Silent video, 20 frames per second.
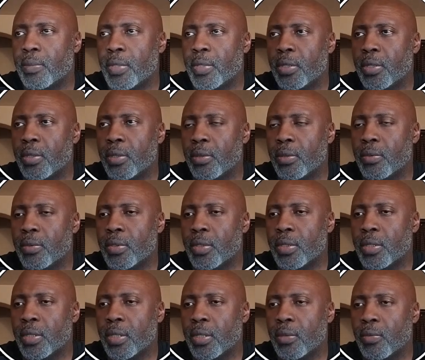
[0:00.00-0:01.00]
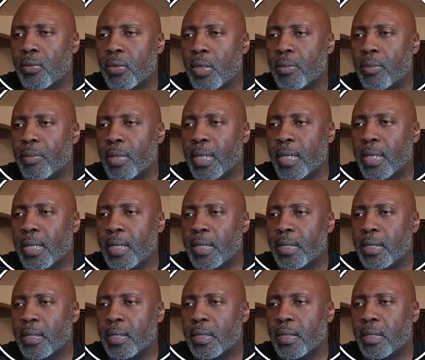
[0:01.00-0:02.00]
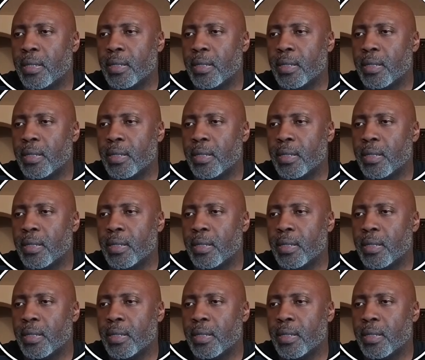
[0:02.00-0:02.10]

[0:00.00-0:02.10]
notes in one place